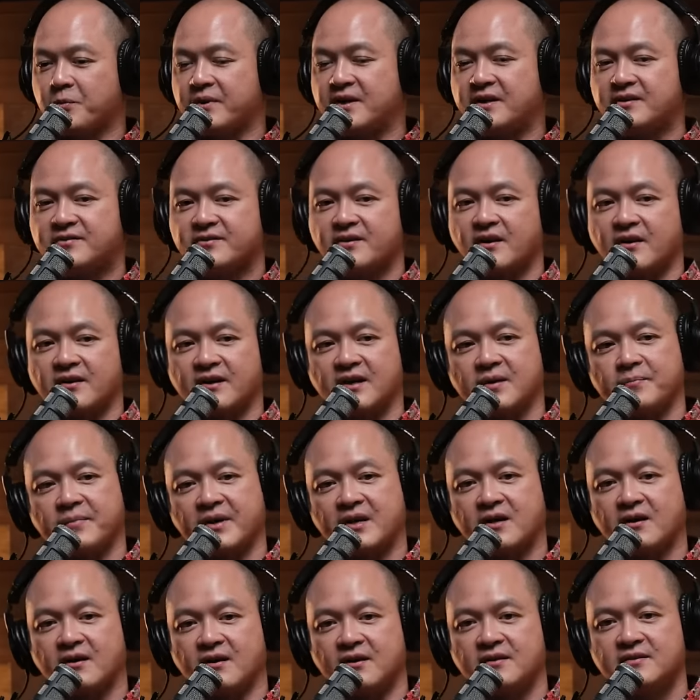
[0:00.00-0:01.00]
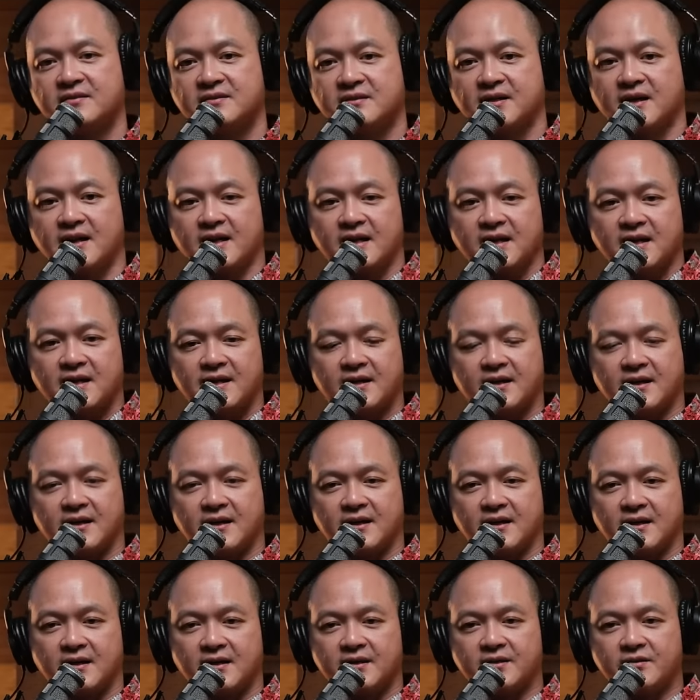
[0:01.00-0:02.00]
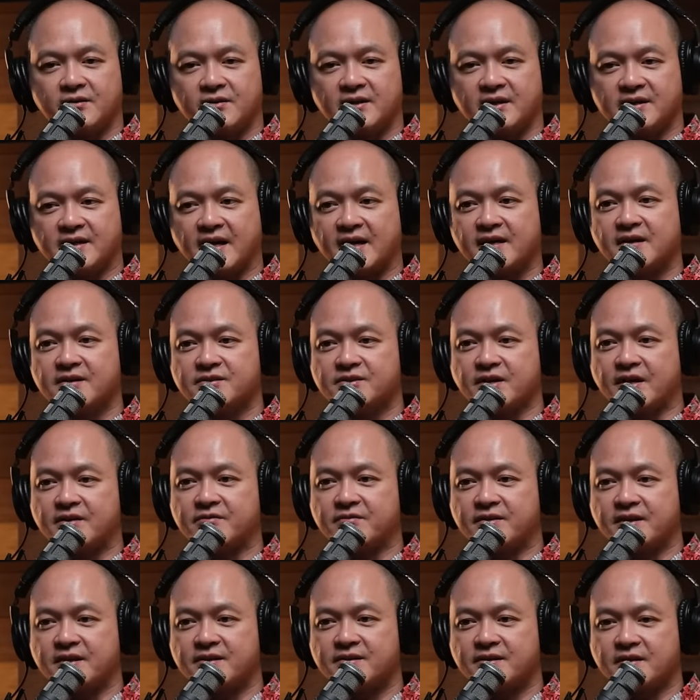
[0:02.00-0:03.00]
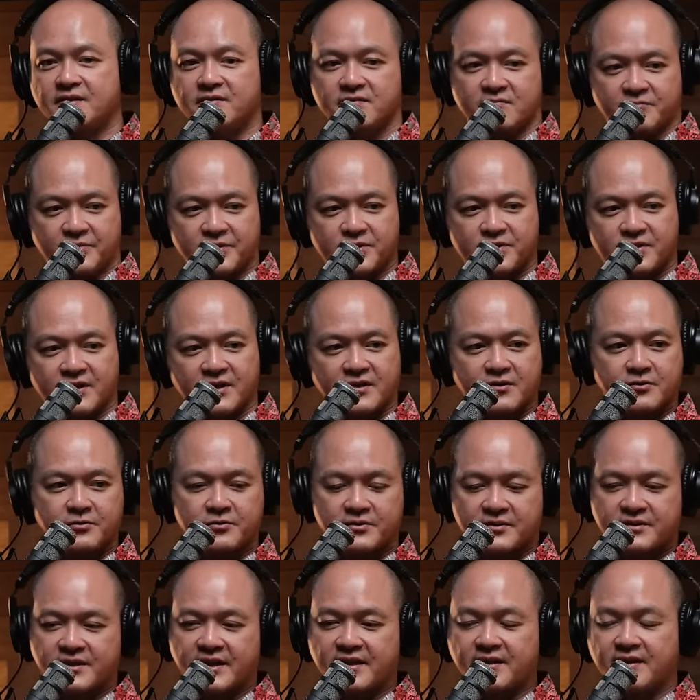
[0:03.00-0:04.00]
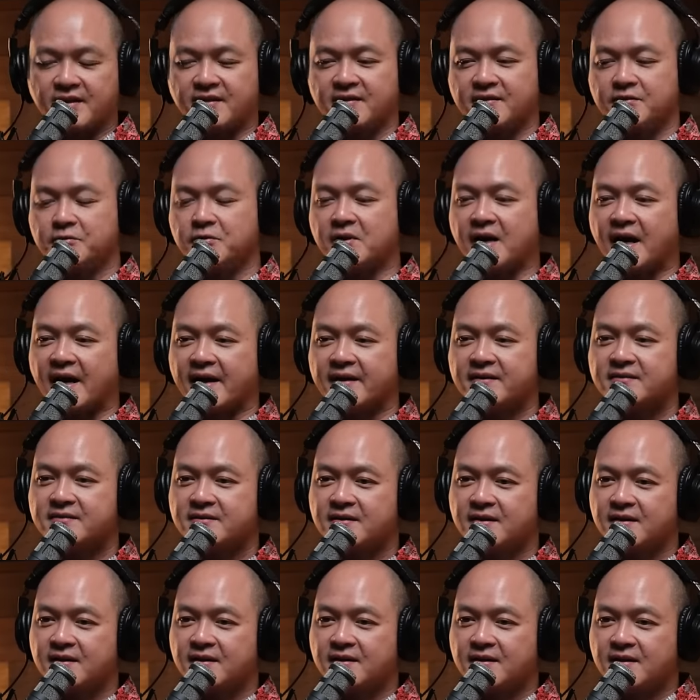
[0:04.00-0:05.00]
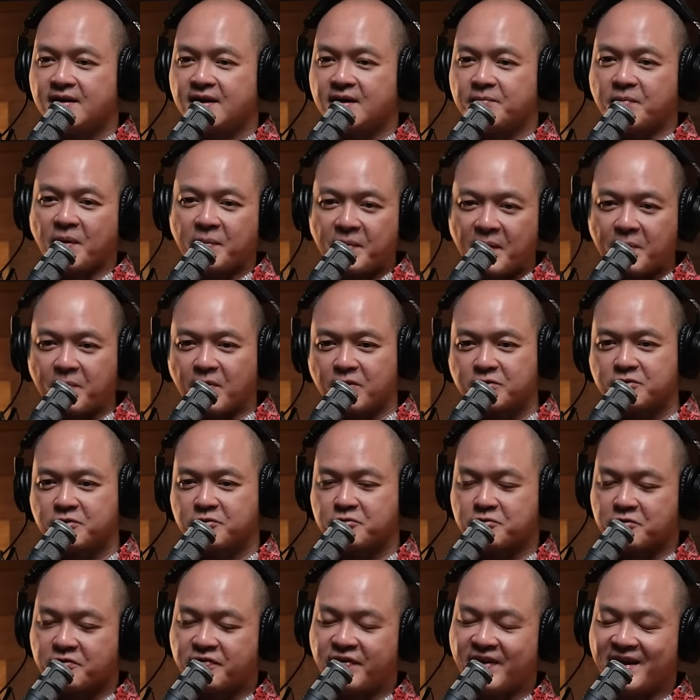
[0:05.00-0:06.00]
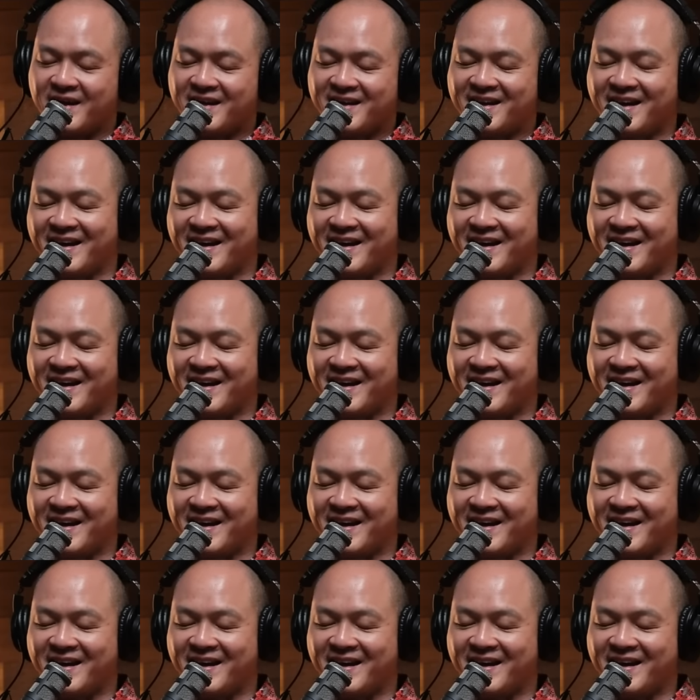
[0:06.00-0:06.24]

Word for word: with this thought lah, because uh, you know, the younger generation, which includes I think you guys. Uh, maybe more so Shu Faye.